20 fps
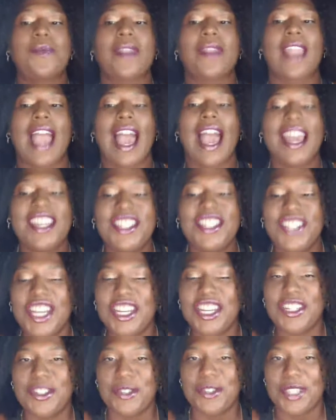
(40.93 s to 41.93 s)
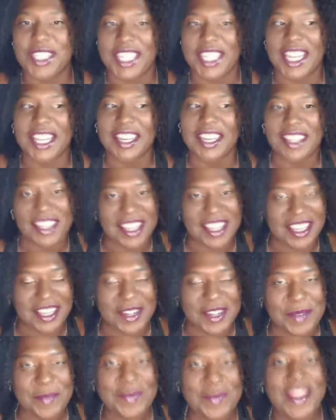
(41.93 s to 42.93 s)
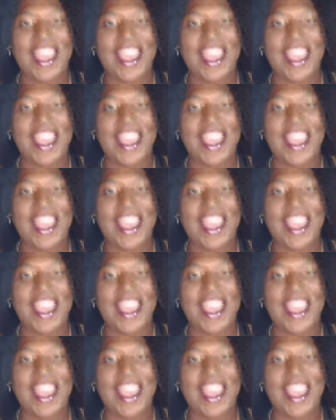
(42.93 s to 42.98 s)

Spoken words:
how to change your stinking thinking.